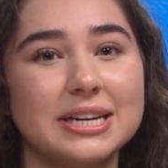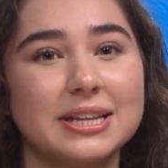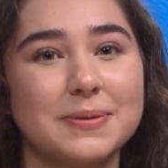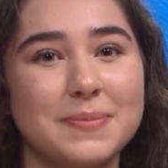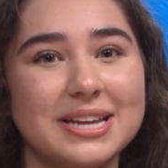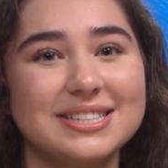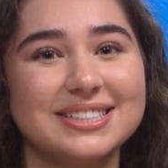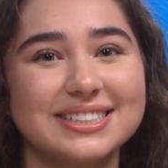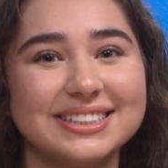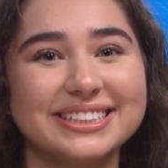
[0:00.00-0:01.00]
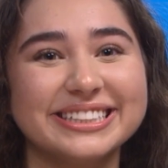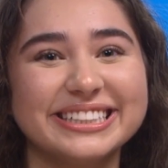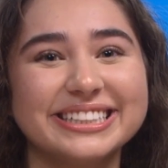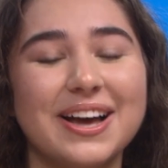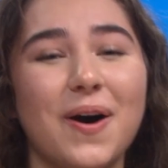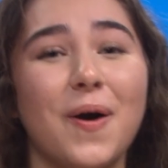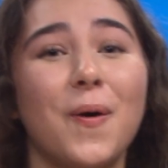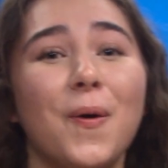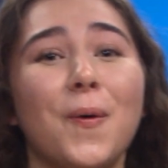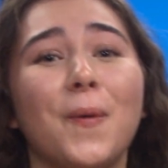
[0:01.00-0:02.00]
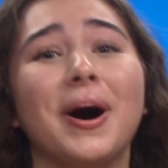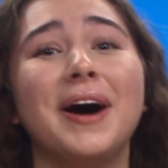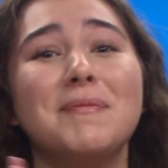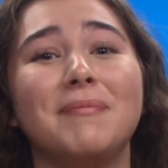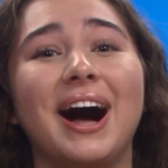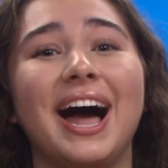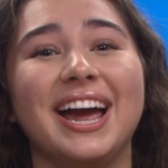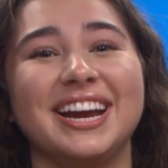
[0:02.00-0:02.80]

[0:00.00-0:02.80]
in the men's, oh my